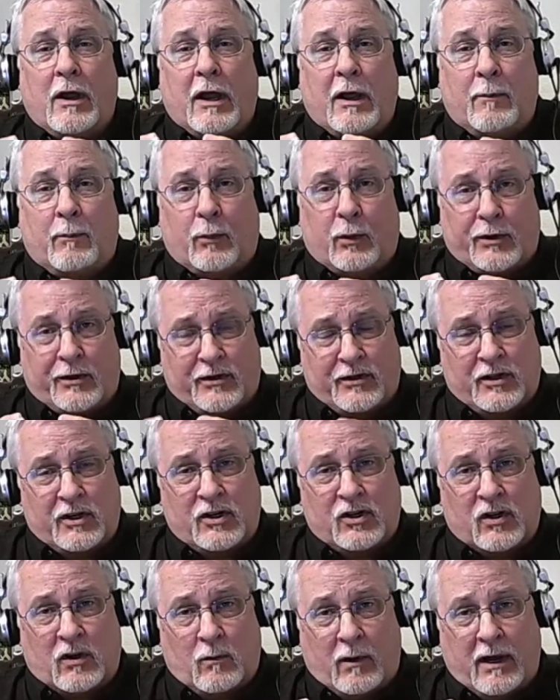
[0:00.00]
and
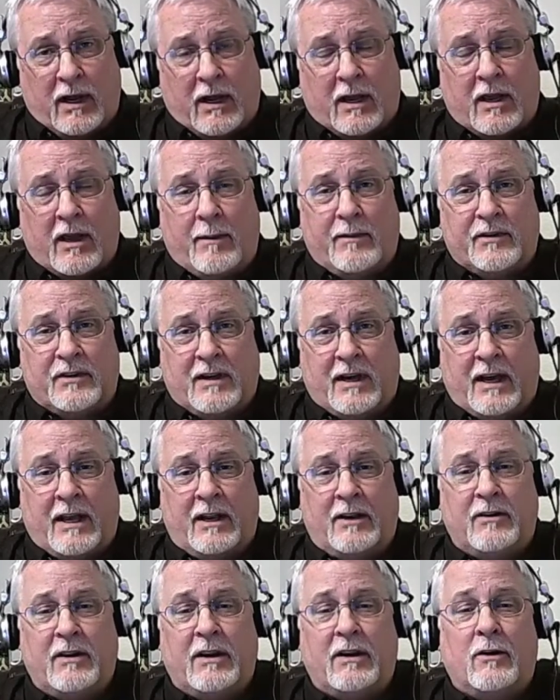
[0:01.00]
precision when it comes to
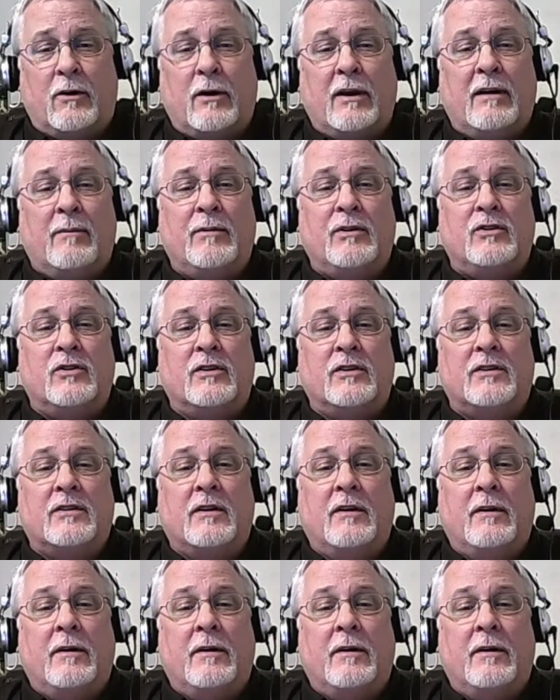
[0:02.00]
editing your images.